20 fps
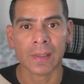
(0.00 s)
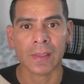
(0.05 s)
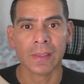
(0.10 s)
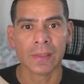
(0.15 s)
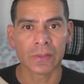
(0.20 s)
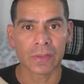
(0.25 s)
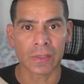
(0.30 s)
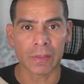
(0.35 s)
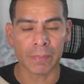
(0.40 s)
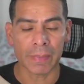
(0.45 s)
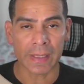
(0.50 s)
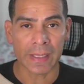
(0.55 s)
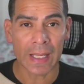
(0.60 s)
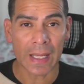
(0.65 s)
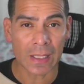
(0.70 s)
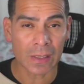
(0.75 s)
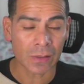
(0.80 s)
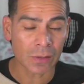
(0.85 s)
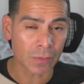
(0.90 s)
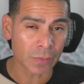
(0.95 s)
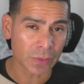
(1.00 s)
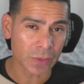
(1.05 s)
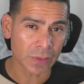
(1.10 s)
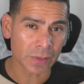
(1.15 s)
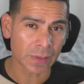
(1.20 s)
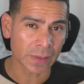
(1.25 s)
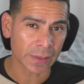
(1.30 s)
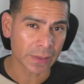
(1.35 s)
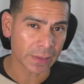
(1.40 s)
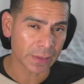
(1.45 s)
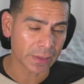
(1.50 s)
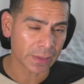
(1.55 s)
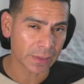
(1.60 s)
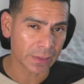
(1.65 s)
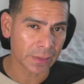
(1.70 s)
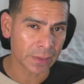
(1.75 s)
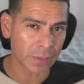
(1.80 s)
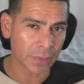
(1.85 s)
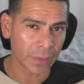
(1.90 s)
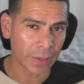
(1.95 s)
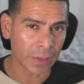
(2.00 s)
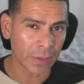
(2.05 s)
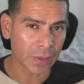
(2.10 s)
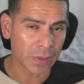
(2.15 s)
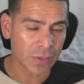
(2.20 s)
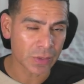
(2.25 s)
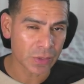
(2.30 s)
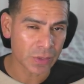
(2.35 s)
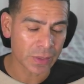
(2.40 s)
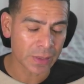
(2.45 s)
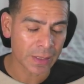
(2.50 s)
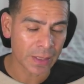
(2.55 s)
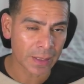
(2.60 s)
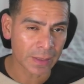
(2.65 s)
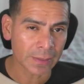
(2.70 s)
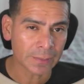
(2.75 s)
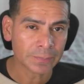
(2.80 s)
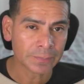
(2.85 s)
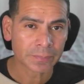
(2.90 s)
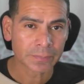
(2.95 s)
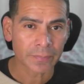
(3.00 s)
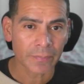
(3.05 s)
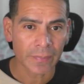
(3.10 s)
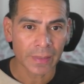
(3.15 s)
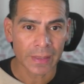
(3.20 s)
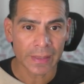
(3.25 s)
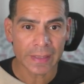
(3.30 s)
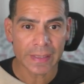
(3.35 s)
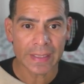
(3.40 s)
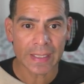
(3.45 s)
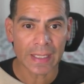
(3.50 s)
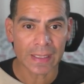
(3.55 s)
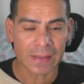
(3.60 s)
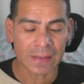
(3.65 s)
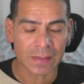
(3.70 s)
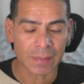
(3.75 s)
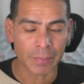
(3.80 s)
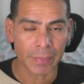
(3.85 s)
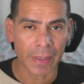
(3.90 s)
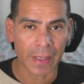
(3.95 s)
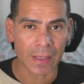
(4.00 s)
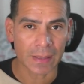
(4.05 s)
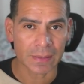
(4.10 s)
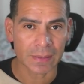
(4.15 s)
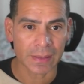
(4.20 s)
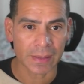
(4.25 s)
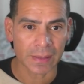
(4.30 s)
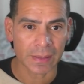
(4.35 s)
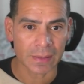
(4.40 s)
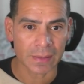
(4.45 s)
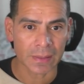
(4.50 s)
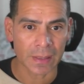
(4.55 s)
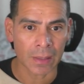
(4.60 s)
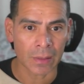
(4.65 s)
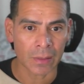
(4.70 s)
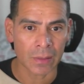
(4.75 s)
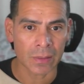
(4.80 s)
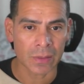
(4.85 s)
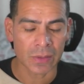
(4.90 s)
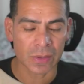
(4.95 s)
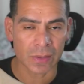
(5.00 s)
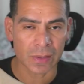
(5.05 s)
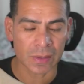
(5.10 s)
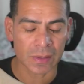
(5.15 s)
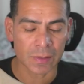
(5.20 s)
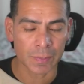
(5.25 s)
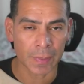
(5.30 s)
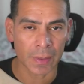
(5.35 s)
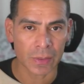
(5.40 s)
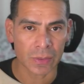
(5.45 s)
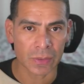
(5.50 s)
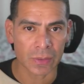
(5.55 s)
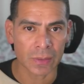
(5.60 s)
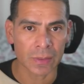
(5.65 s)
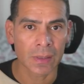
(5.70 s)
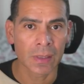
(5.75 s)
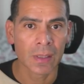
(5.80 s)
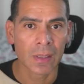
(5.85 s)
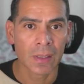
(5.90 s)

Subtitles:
So the mechanical, which is the, you know, air conditioning guy, he has to pass his air conditioning inspection.